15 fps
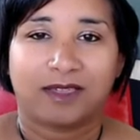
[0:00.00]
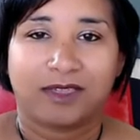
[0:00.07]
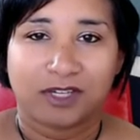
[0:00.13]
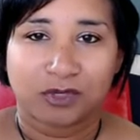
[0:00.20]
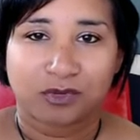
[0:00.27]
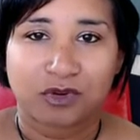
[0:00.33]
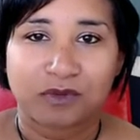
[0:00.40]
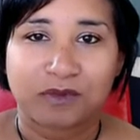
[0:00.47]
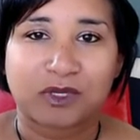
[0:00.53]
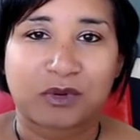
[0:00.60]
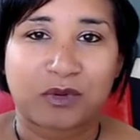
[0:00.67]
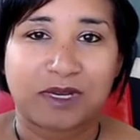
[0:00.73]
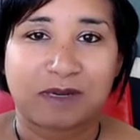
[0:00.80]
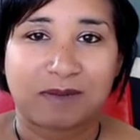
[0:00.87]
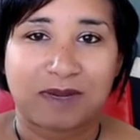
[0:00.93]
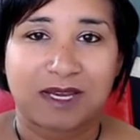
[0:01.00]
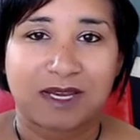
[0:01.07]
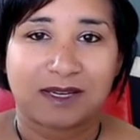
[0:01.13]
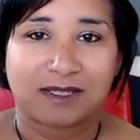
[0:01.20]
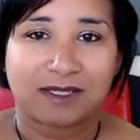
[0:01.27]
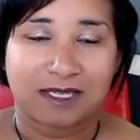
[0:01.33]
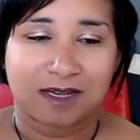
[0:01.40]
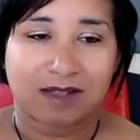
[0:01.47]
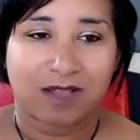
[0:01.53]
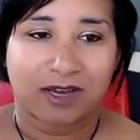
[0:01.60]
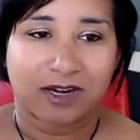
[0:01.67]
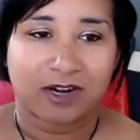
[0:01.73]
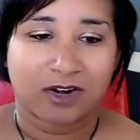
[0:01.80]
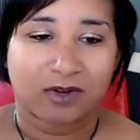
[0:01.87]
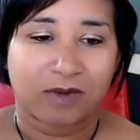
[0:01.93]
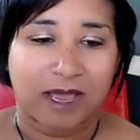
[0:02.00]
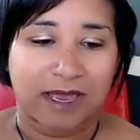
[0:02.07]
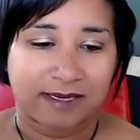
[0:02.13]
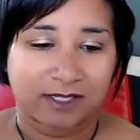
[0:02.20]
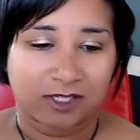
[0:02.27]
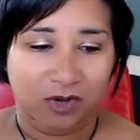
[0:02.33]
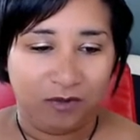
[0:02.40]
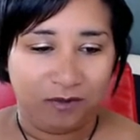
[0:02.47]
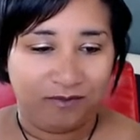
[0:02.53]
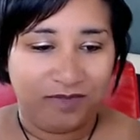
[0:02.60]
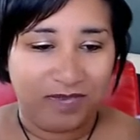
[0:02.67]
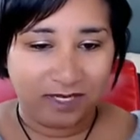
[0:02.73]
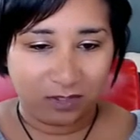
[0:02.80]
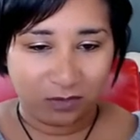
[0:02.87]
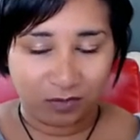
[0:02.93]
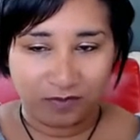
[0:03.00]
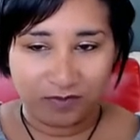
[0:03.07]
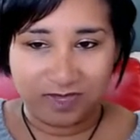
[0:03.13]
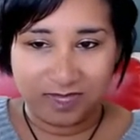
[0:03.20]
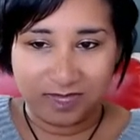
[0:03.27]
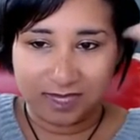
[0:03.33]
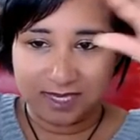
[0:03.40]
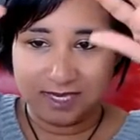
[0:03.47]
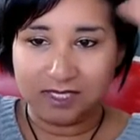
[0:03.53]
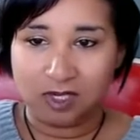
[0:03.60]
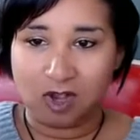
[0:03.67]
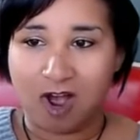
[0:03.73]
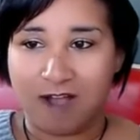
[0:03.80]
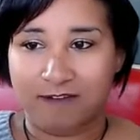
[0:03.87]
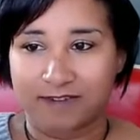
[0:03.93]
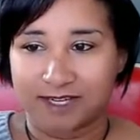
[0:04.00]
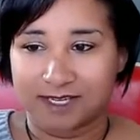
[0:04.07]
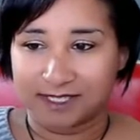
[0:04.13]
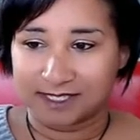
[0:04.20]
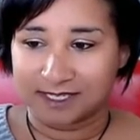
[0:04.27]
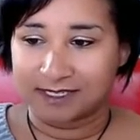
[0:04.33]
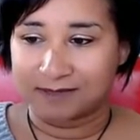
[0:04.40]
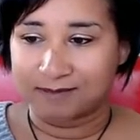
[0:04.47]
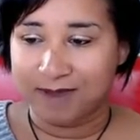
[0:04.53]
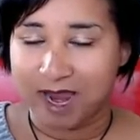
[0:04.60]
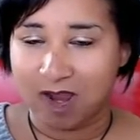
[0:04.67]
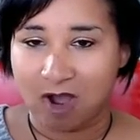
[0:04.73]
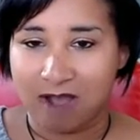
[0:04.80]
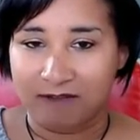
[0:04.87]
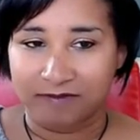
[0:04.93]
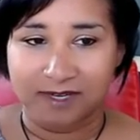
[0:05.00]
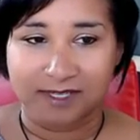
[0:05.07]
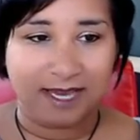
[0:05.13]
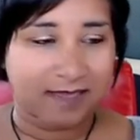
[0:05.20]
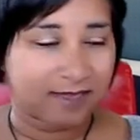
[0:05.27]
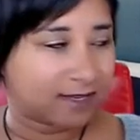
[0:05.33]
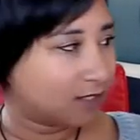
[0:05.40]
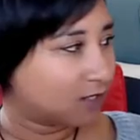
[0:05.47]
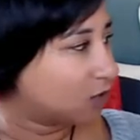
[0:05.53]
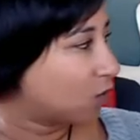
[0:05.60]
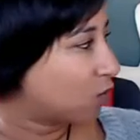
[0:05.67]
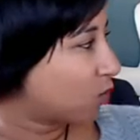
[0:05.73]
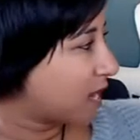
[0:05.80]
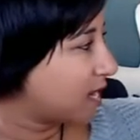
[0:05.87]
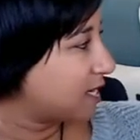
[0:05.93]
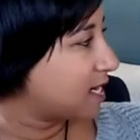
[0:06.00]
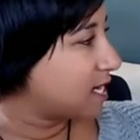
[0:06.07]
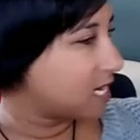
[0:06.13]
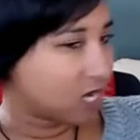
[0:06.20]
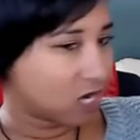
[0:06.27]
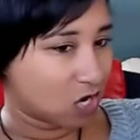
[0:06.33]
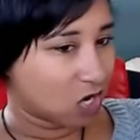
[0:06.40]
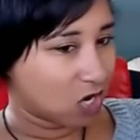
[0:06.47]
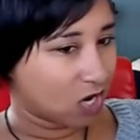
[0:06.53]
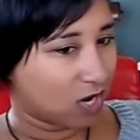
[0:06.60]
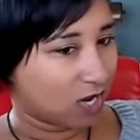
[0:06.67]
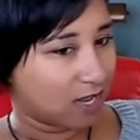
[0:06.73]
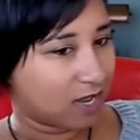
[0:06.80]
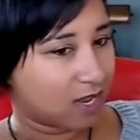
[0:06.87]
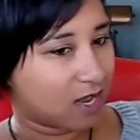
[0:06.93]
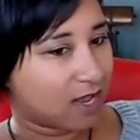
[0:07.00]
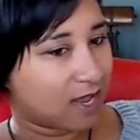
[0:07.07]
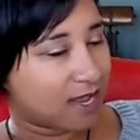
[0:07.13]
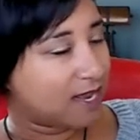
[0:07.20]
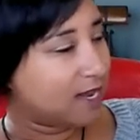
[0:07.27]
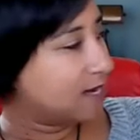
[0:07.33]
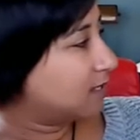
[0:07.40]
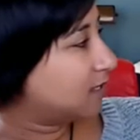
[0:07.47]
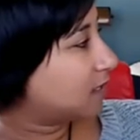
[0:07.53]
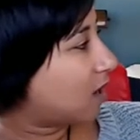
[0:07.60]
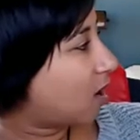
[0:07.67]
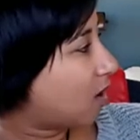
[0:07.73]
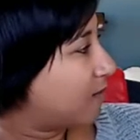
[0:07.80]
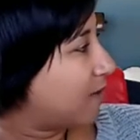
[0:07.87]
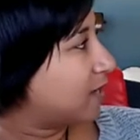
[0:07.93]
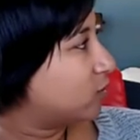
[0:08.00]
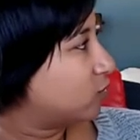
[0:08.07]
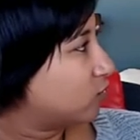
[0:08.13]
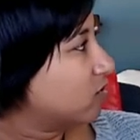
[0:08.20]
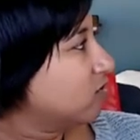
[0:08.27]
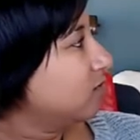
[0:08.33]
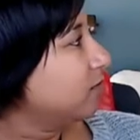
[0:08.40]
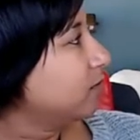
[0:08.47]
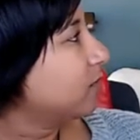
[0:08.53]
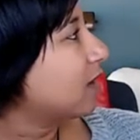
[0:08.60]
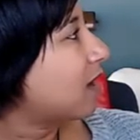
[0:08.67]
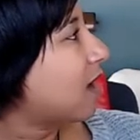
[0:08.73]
this room is going to be decluttered. And so this office is my office. And then so right here is our bedroom.